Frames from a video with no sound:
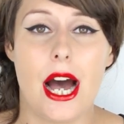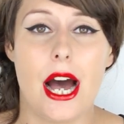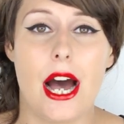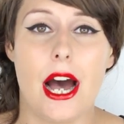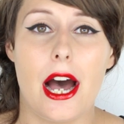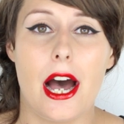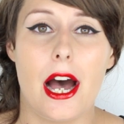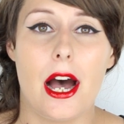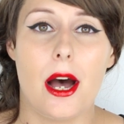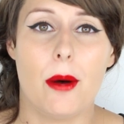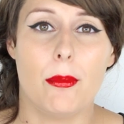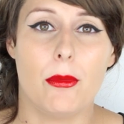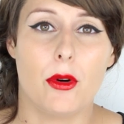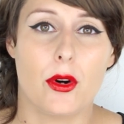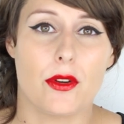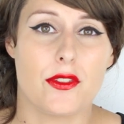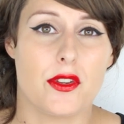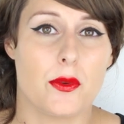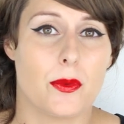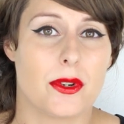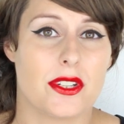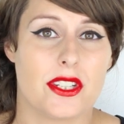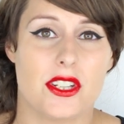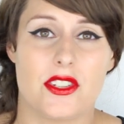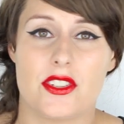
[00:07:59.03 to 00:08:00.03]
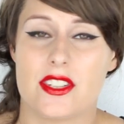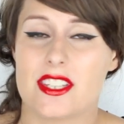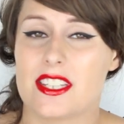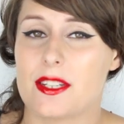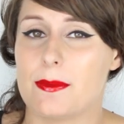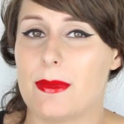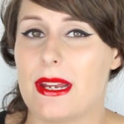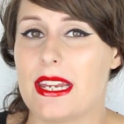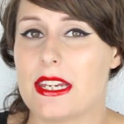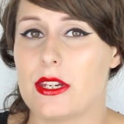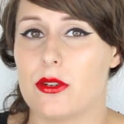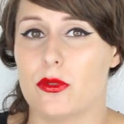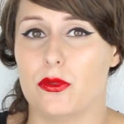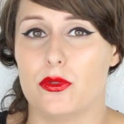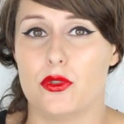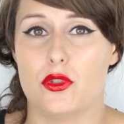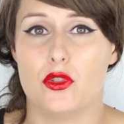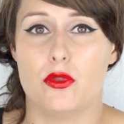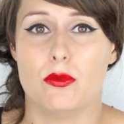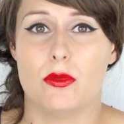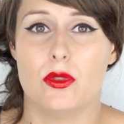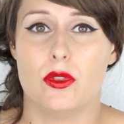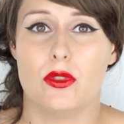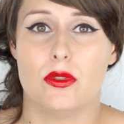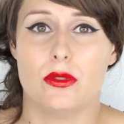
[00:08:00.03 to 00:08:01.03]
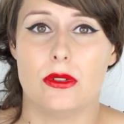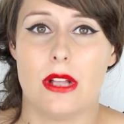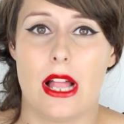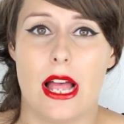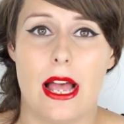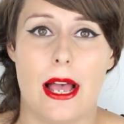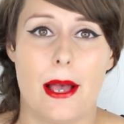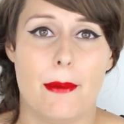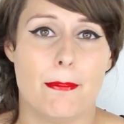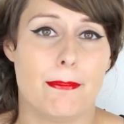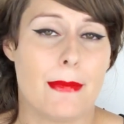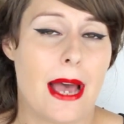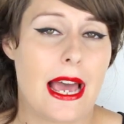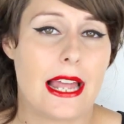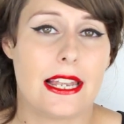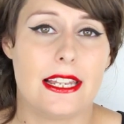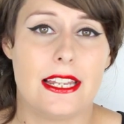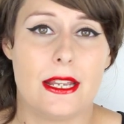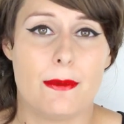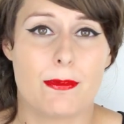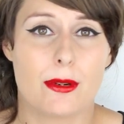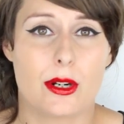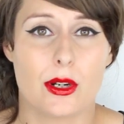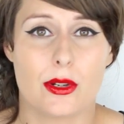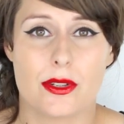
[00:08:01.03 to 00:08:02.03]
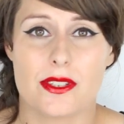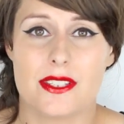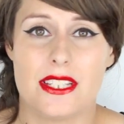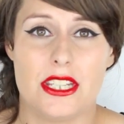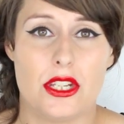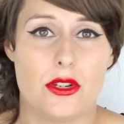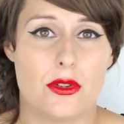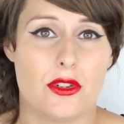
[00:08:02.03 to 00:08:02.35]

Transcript: or if you wanted just to make your normal matte lip glossy,